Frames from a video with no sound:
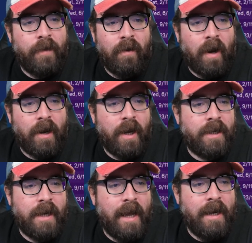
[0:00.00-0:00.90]
feel like I
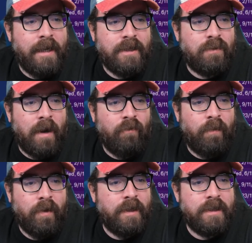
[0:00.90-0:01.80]
could get at least 12
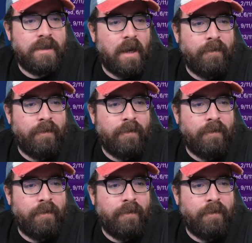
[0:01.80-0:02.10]
points.